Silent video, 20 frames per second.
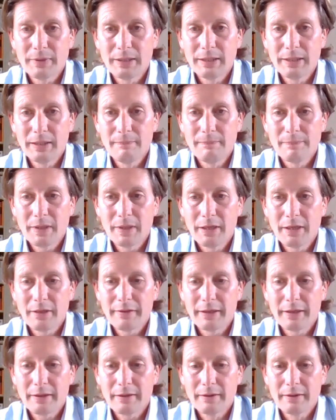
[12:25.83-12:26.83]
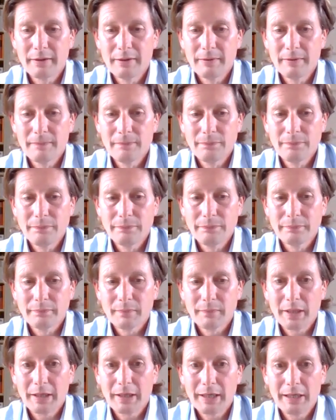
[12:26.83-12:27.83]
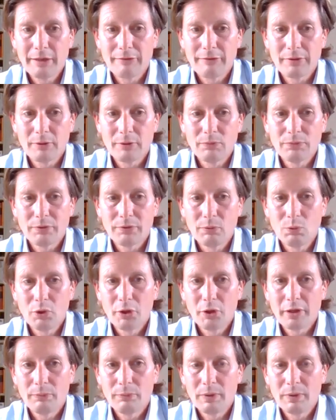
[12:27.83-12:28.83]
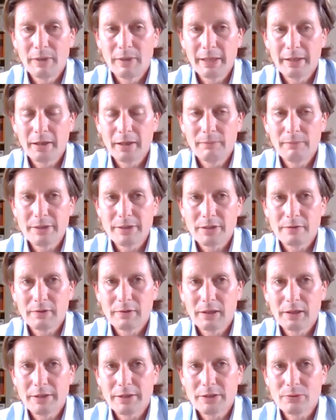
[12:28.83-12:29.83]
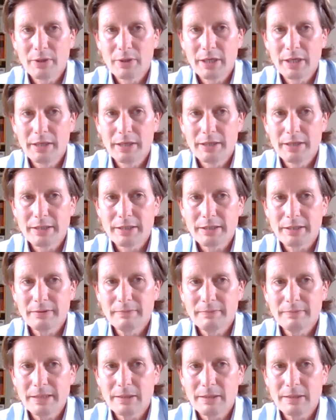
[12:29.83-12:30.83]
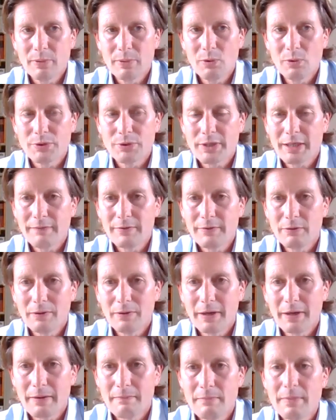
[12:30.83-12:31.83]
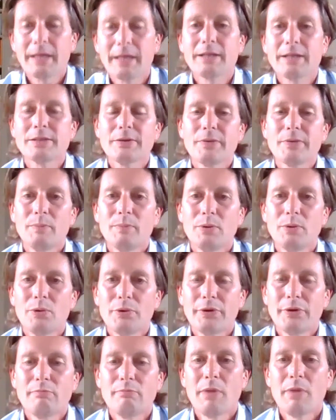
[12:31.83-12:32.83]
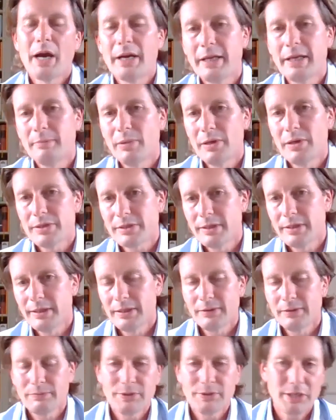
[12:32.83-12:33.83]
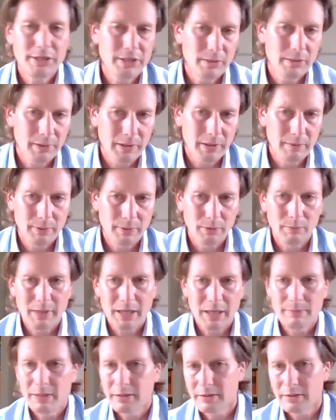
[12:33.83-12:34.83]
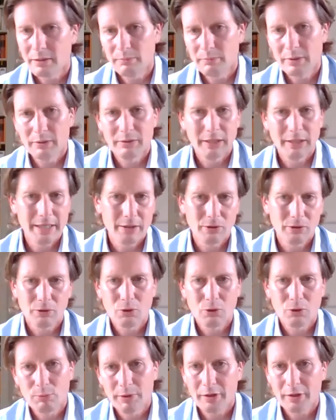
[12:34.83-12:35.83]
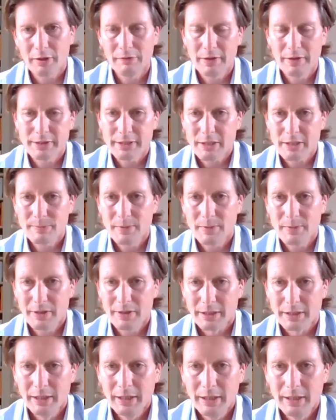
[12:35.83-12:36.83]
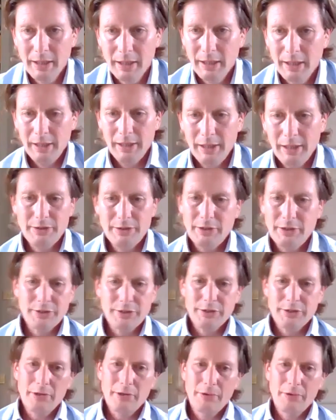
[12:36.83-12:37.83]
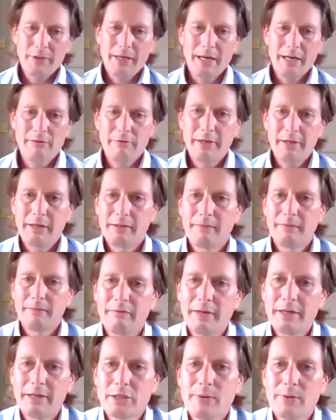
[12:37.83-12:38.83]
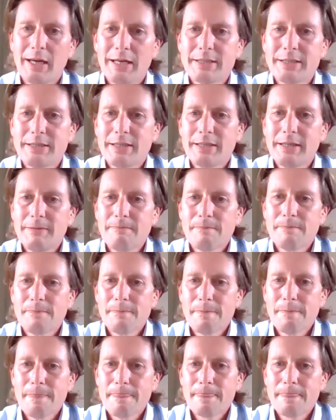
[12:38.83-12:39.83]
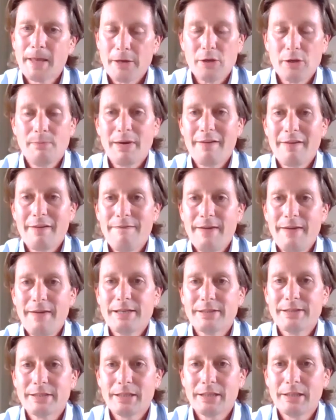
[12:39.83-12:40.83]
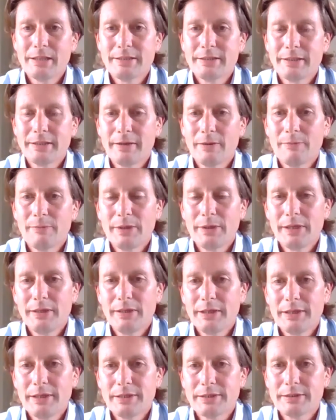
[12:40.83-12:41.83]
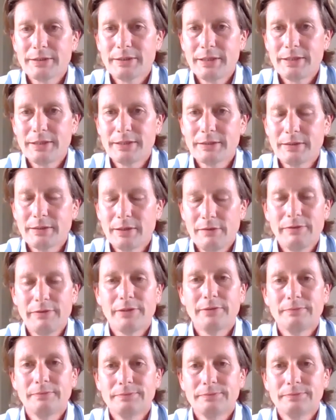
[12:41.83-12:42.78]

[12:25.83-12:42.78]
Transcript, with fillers: And I think, again, from working with many companies over the last 20 years, it's important to have the right mix on the board of mining personnel, city people, maybe some with legal corporate governance experience, just so that every eventuality that you may face as a listed company is covered.